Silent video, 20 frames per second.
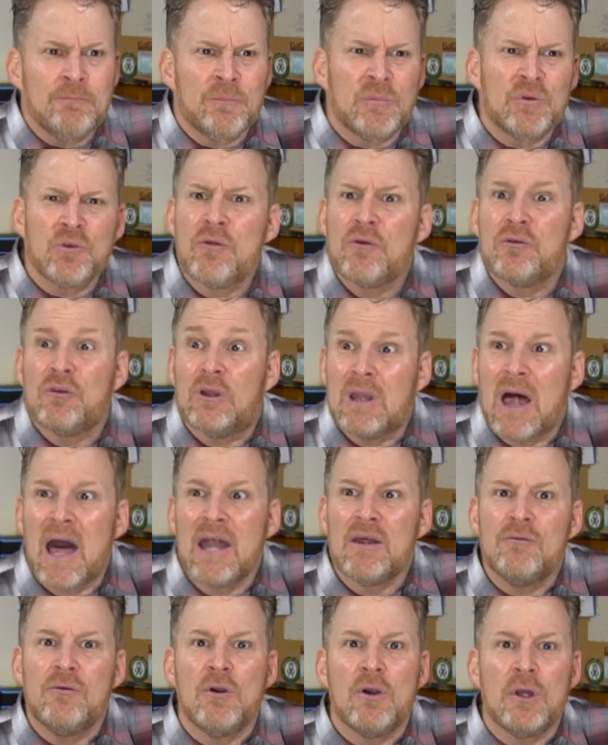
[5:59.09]
So there's a
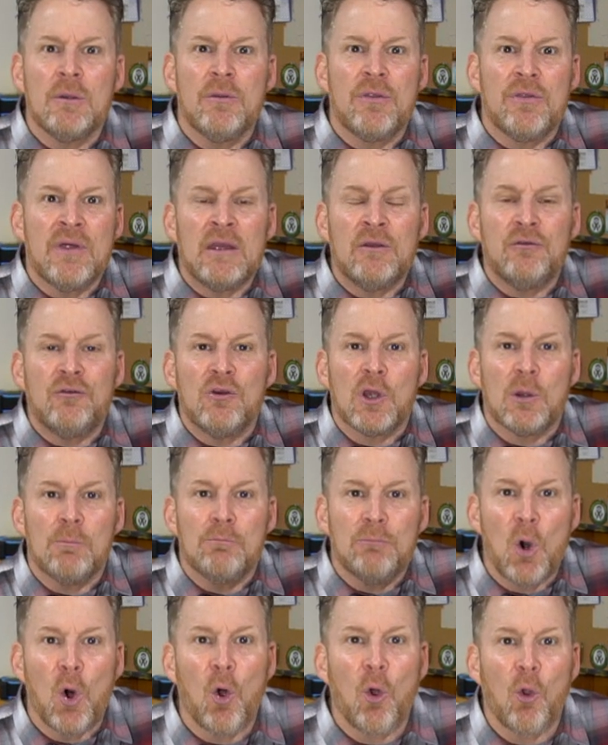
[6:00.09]
lot of good things you can
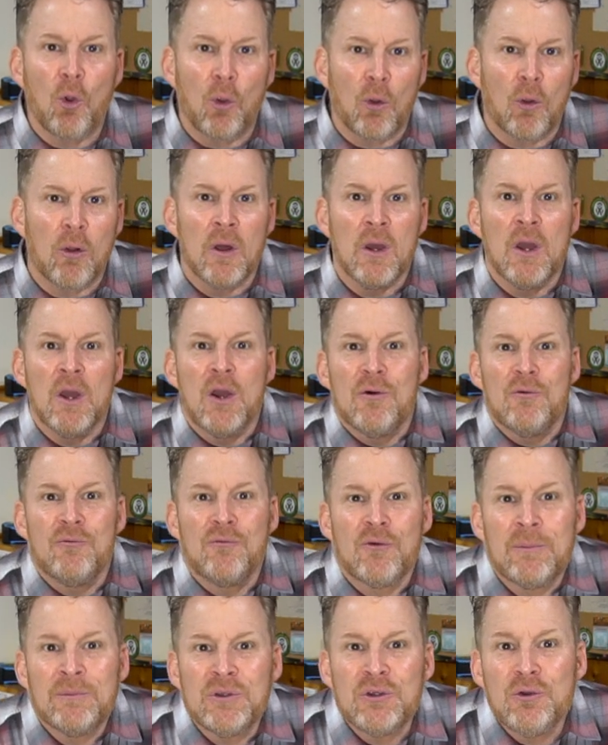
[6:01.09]
pull
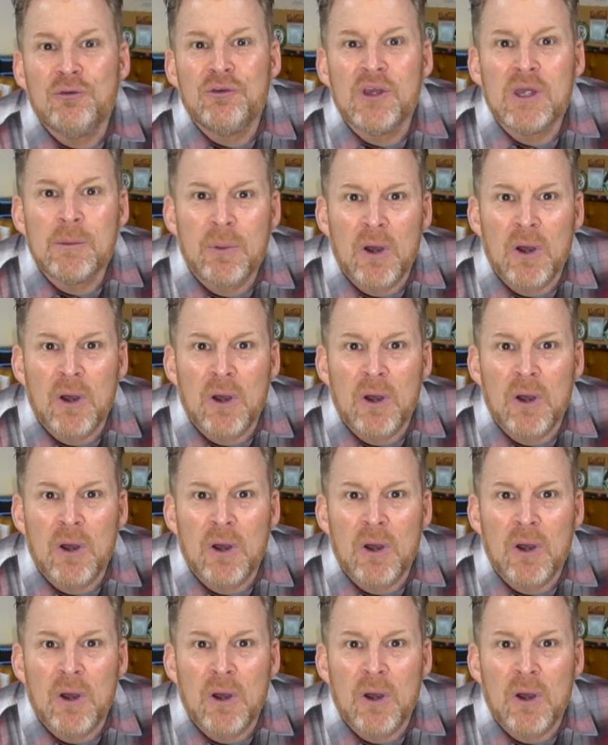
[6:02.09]
from using